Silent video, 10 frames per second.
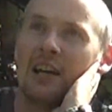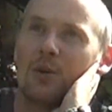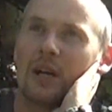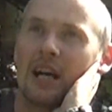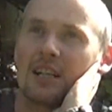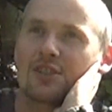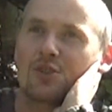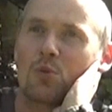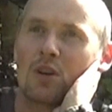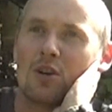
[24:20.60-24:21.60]
We had a
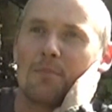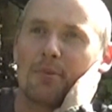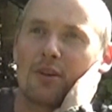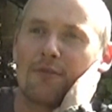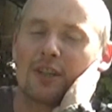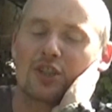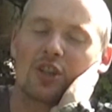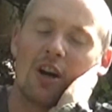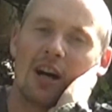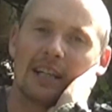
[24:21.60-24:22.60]
squirrel, perfect
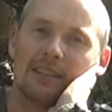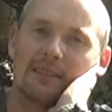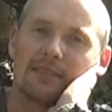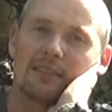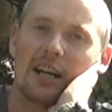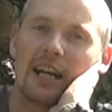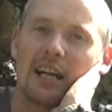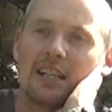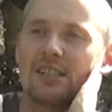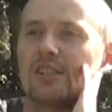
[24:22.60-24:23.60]
shot. I
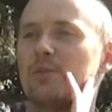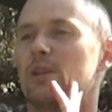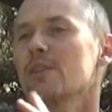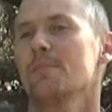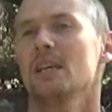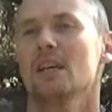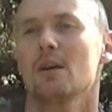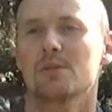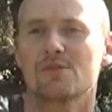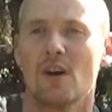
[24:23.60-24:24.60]
had Izzy with me. I
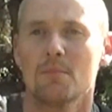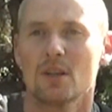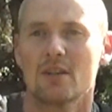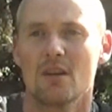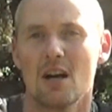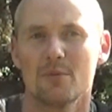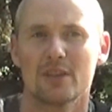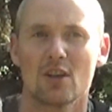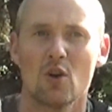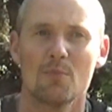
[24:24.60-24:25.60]
was fumbling around with
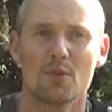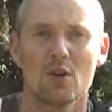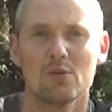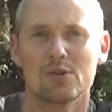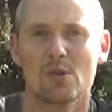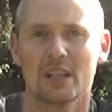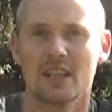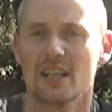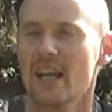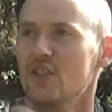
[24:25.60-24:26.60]
the GoPro so I
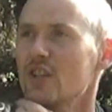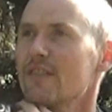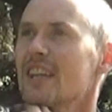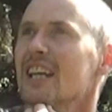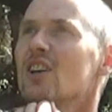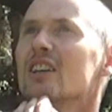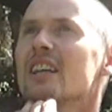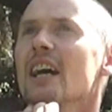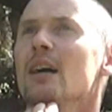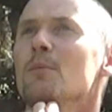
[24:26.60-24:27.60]
could catch everything on
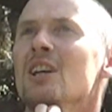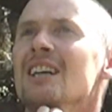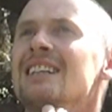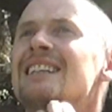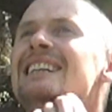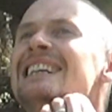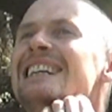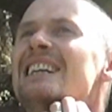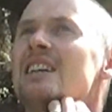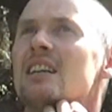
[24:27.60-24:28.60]
camera.
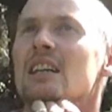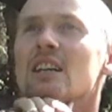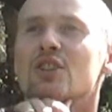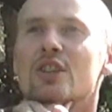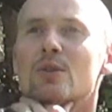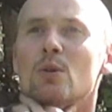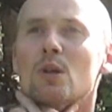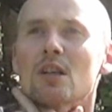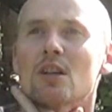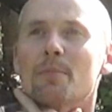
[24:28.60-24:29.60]
She grew
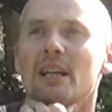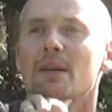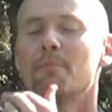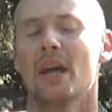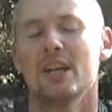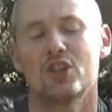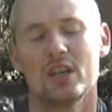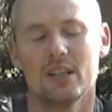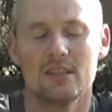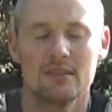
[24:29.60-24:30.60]
a little bit
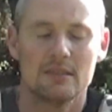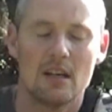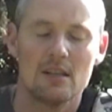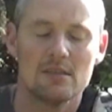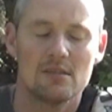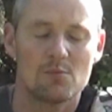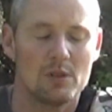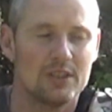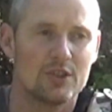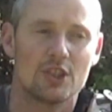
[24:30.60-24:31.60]
impatient and does
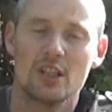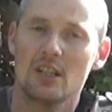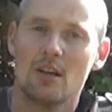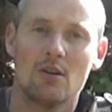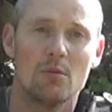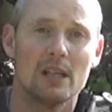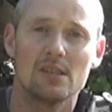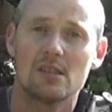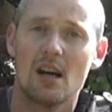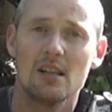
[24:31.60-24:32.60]
what she
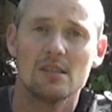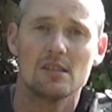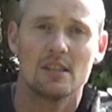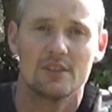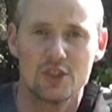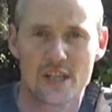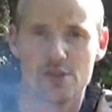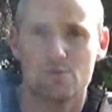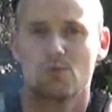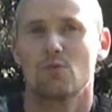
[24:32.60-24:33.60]
always does and
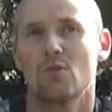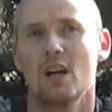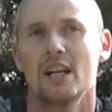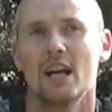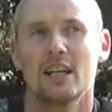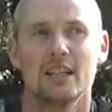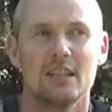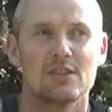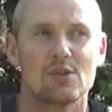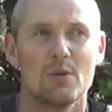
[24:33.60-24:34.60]
just run at it
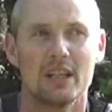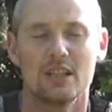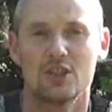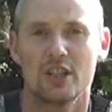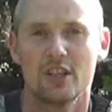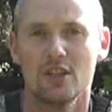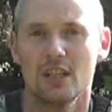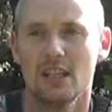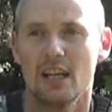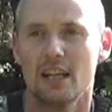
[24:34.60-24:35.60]
as quick as she
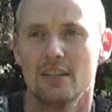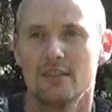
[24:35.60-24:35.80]
could and